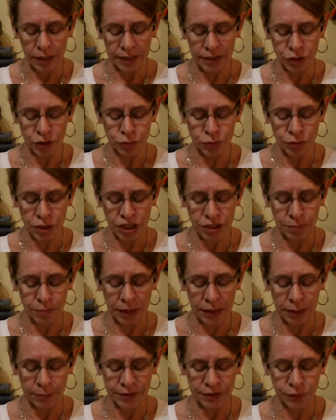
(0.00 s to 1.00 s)
and crushed
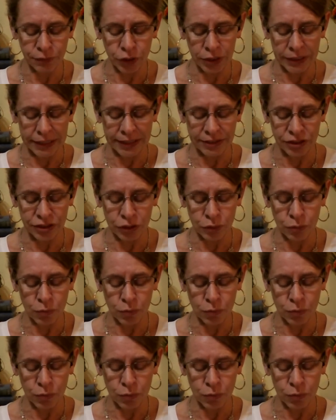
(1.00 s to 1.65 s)
Balaam's foot against the